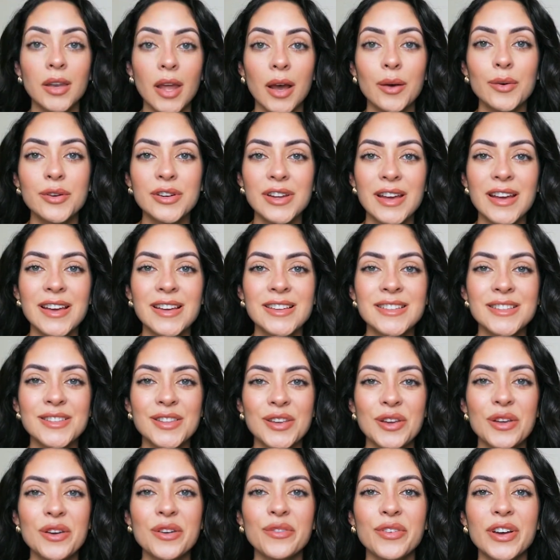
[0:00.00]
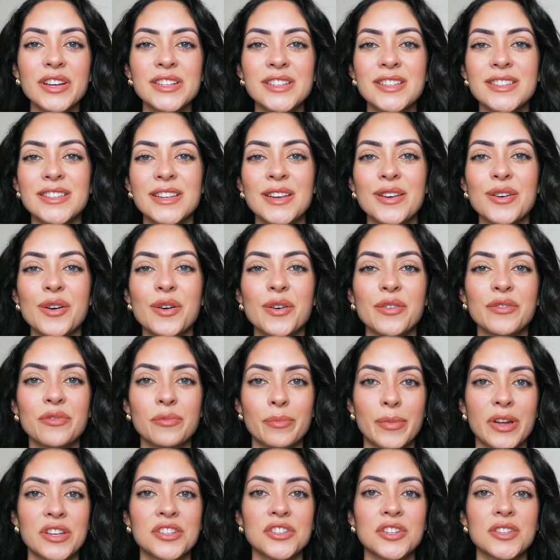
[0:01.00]
Nowadays, the University
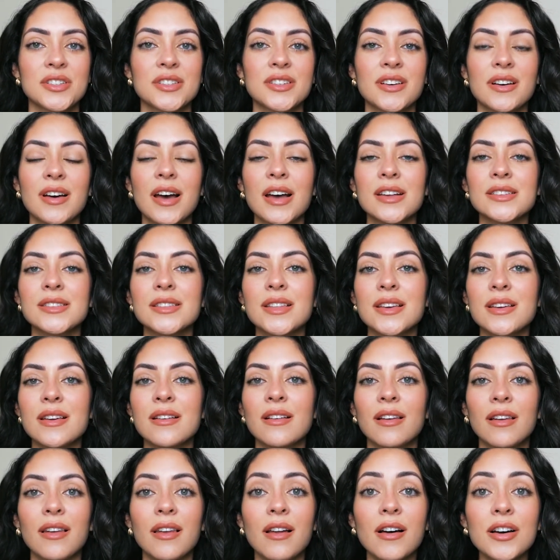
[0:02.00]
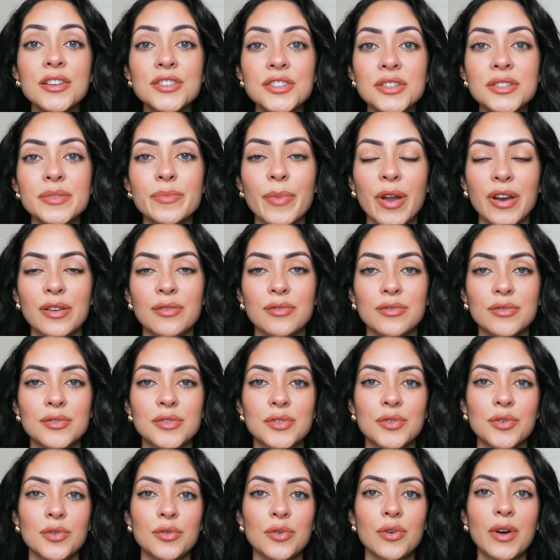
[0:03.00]
of Manchester has the largest medical
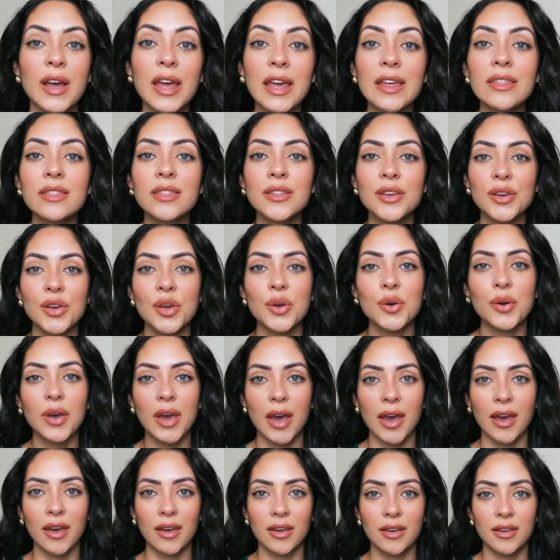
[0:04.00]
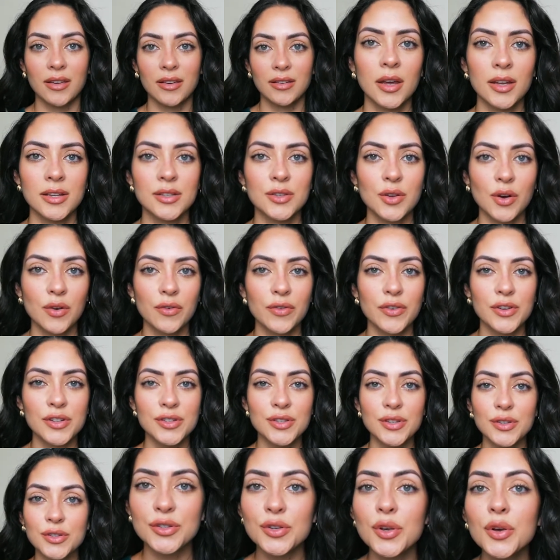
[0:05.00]
school in the UK. It
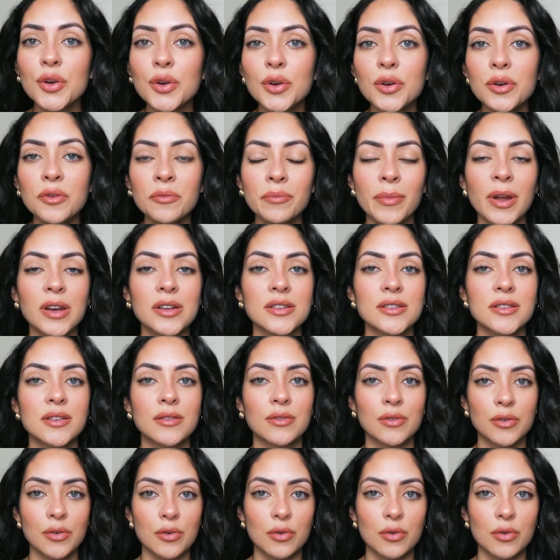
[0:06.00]
offers two medicine